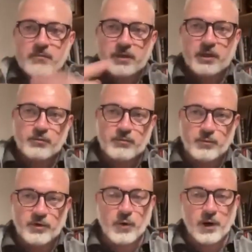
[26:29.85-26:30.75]

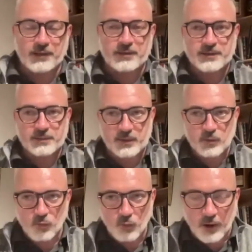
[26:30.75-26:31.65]
rewind a little bit,
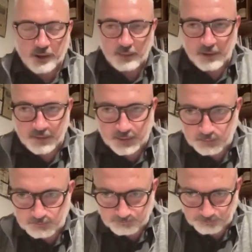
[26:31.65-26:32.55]
why American?